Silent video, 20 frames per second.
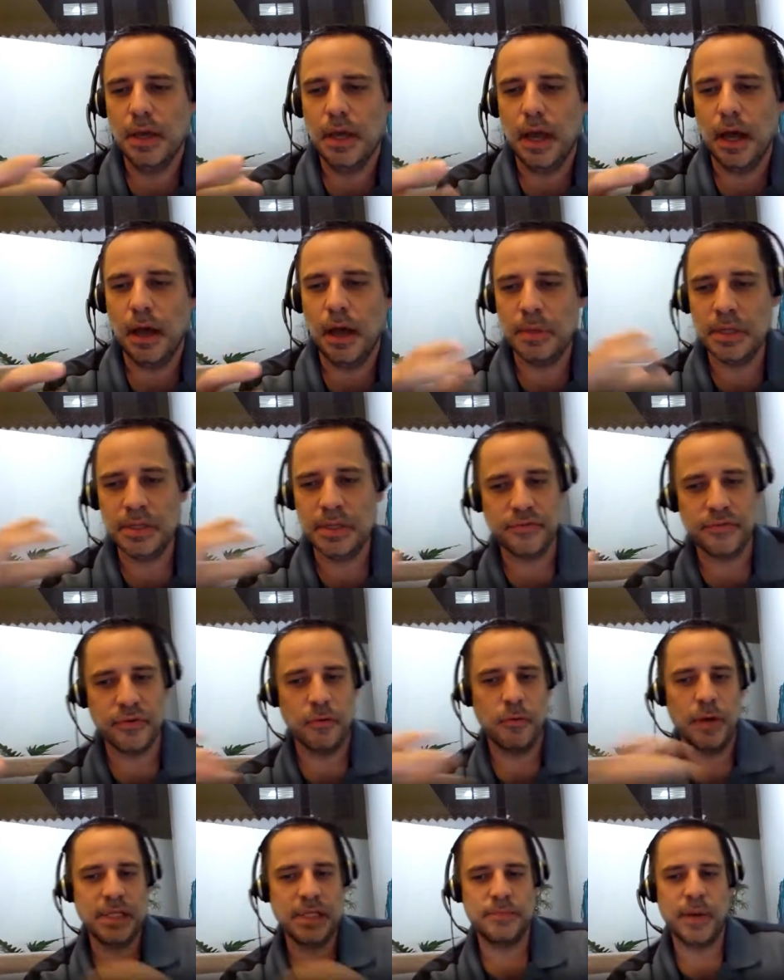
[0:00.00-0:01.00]
In different
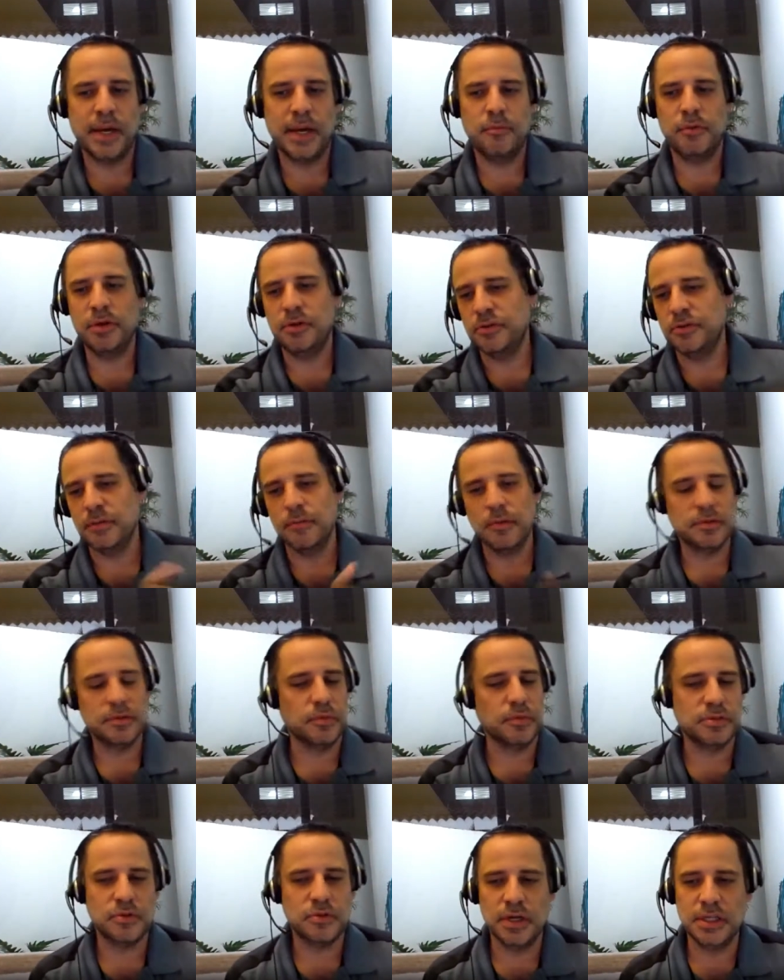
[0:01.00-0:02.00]
ways. We do some multiple
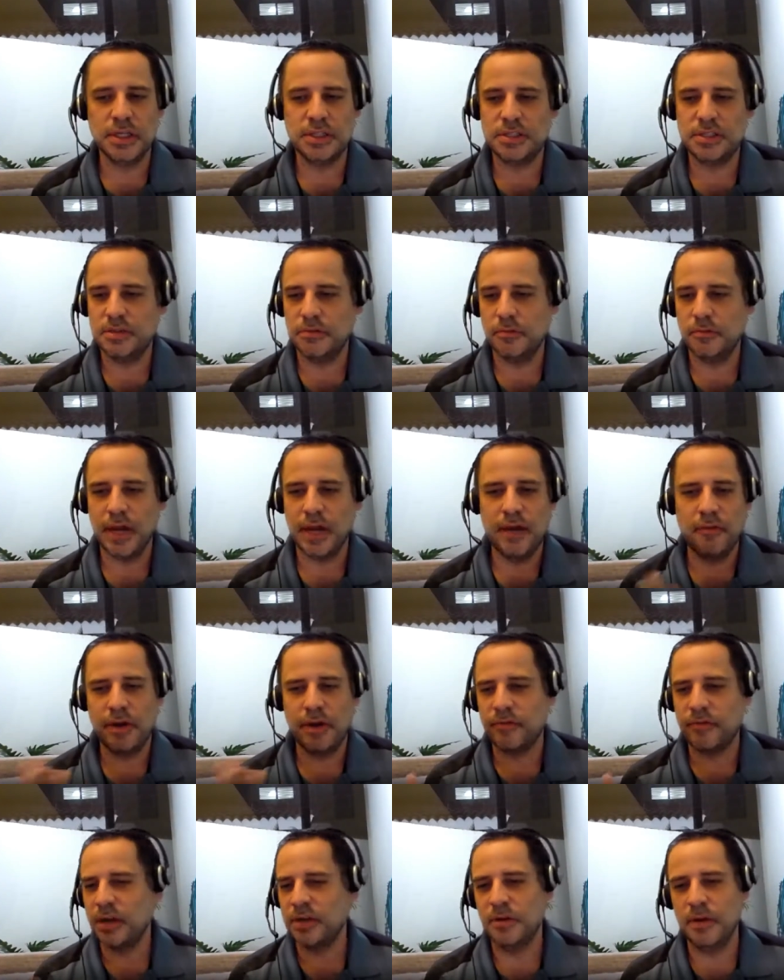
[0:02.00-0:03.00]
choice.
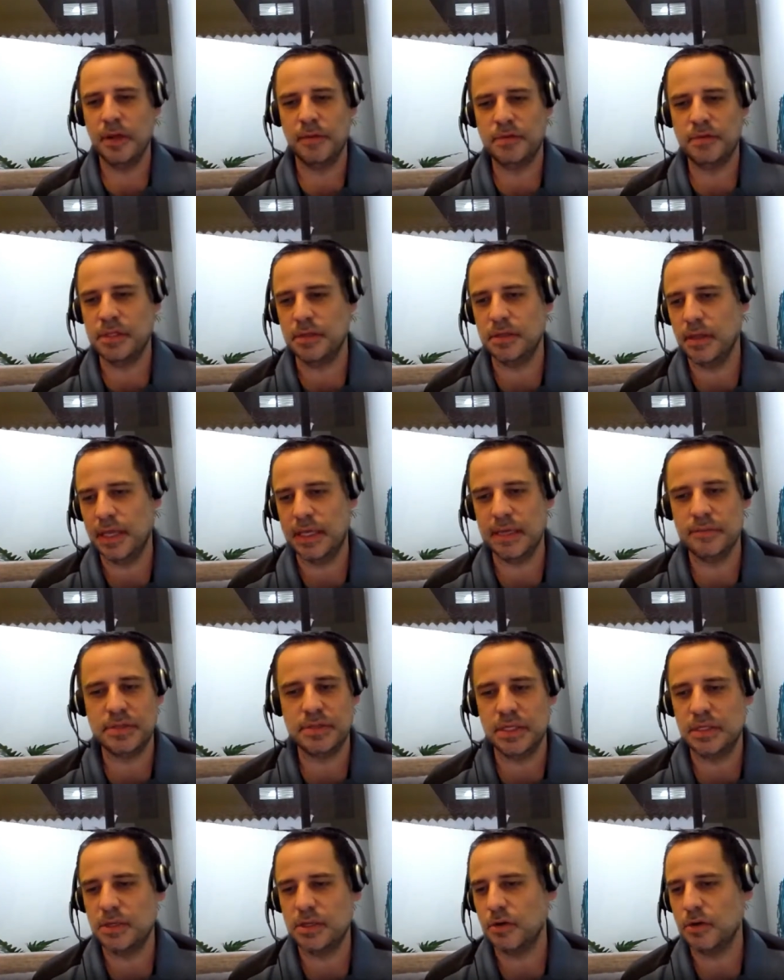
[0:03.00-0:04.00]
Whenever I do
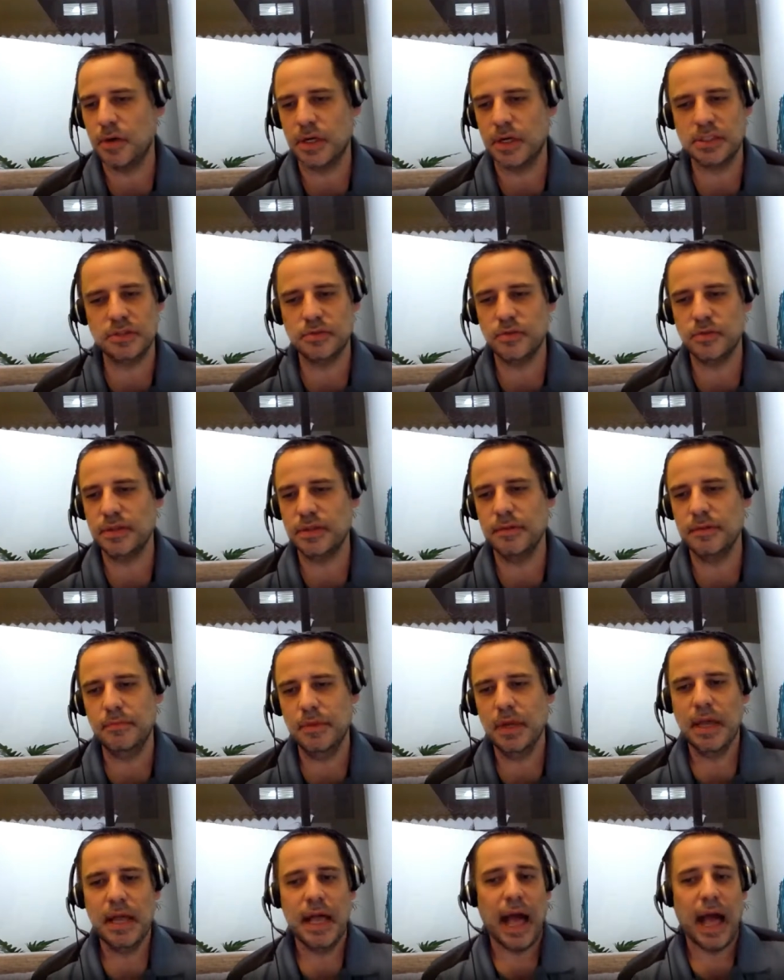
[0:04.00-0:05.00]
MCQ questions with them,
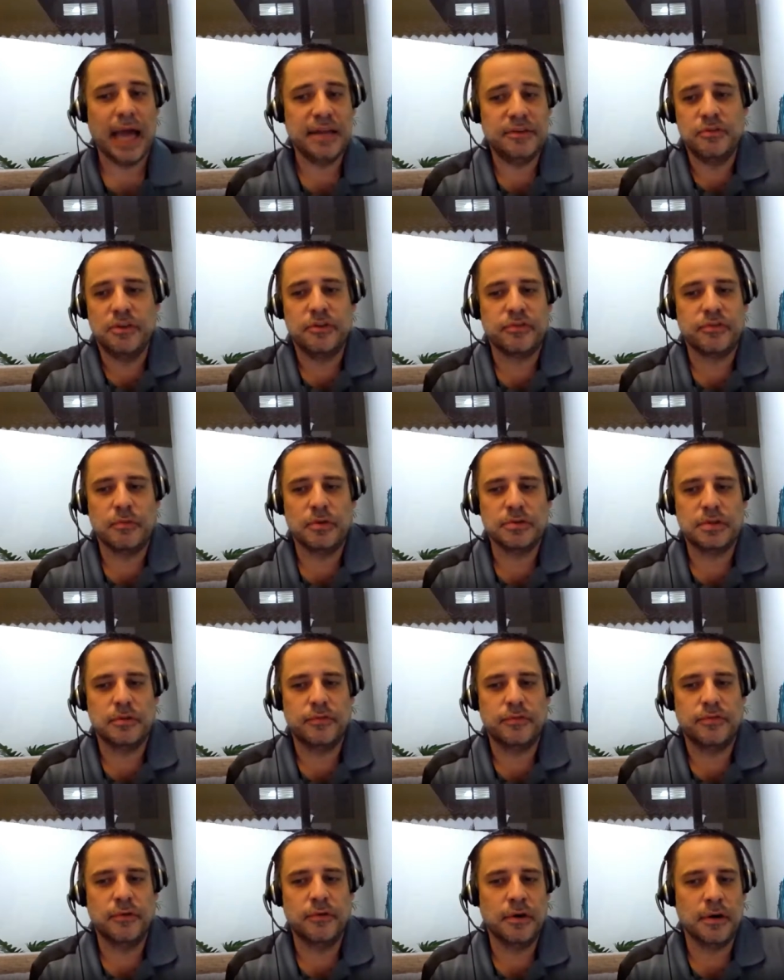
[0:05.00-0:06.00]
I do those
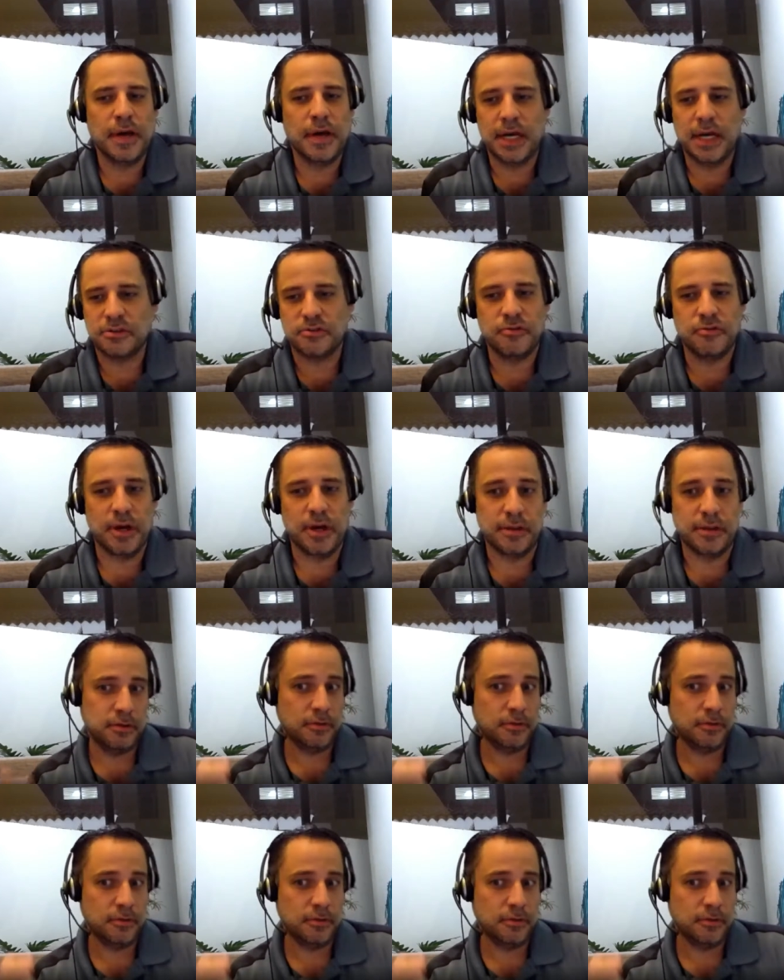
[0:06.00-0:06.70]
for extra credit.